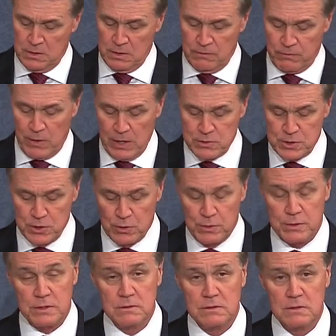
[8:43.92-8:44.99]
for our
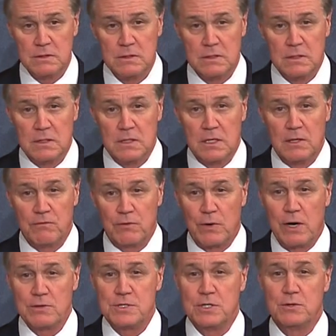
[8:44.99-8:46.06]
children, and for
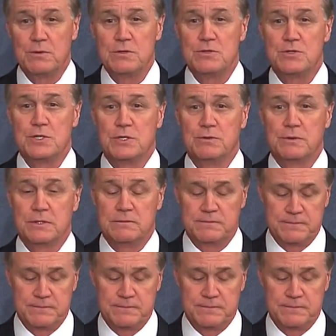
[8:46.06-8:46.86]
our children's children.